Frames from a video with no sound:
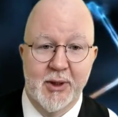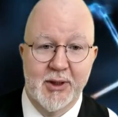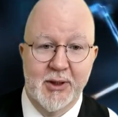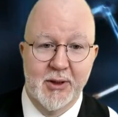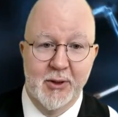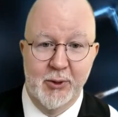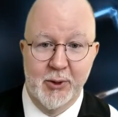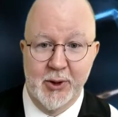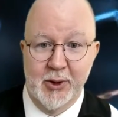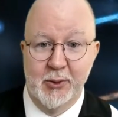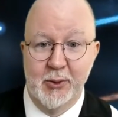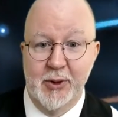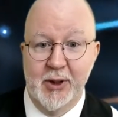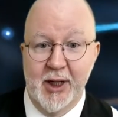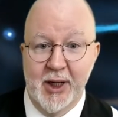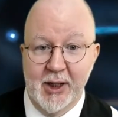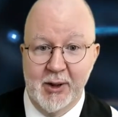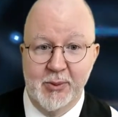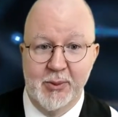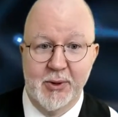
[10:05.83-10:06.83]
A lawyer would
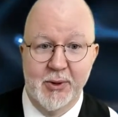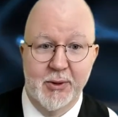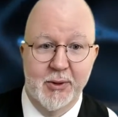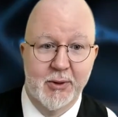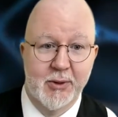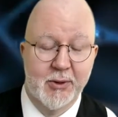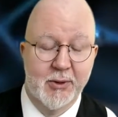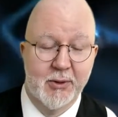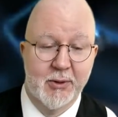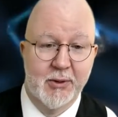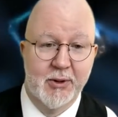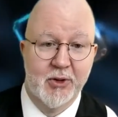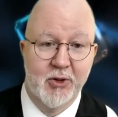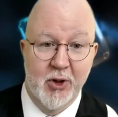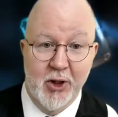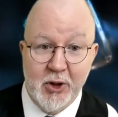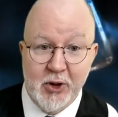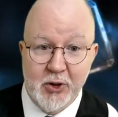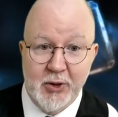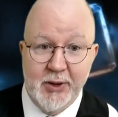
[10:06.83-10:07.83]
help you to
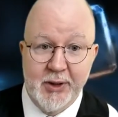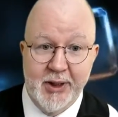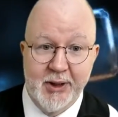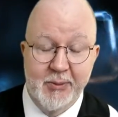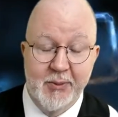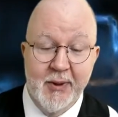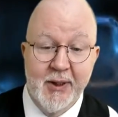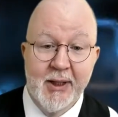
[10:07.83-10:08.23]
structure them.